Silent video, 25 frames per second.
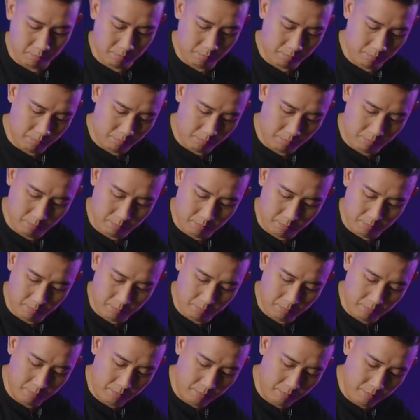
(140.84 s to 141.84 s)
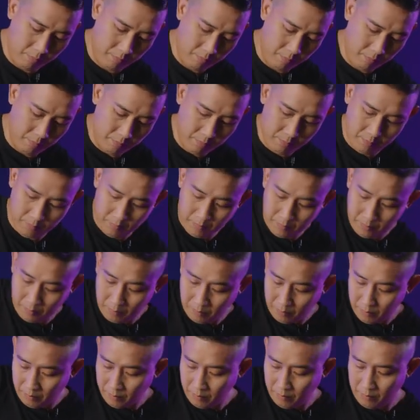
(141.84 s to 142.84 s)

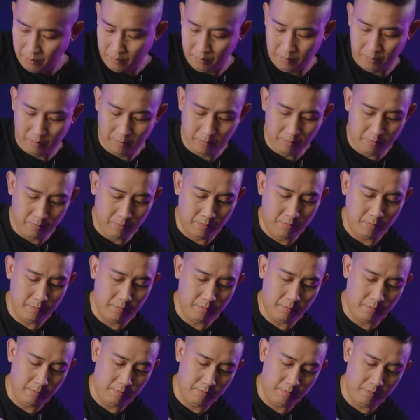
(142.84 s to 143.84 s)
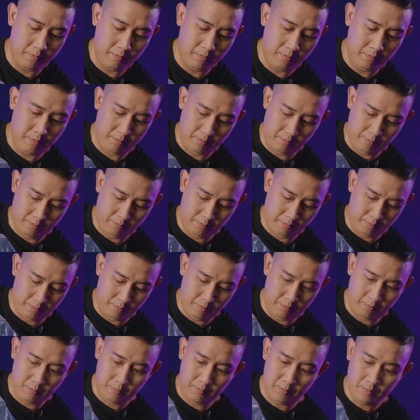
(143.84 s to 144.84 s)

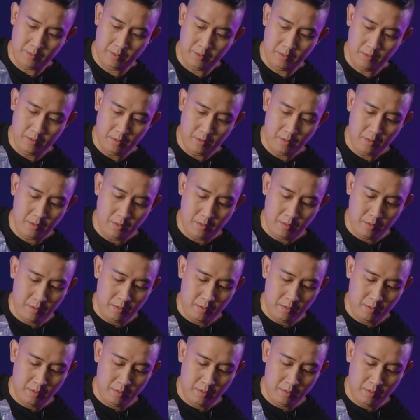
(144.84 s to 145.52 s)
Nobody speaks.